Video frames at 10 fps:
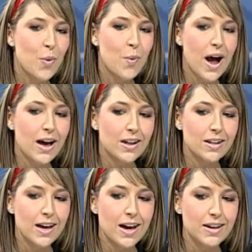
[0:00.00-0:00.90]

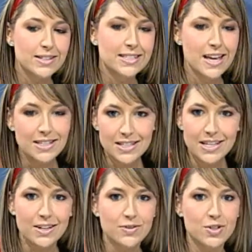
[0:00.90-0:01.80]
while
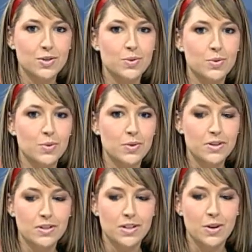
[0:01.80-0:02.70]
sensitive to,
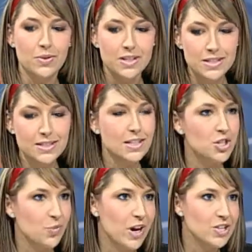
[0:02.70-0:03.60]
this
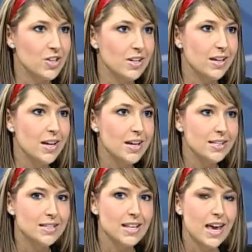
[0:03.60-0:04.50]
situation,
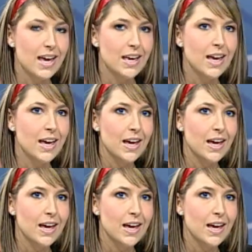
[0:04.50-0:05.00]
say,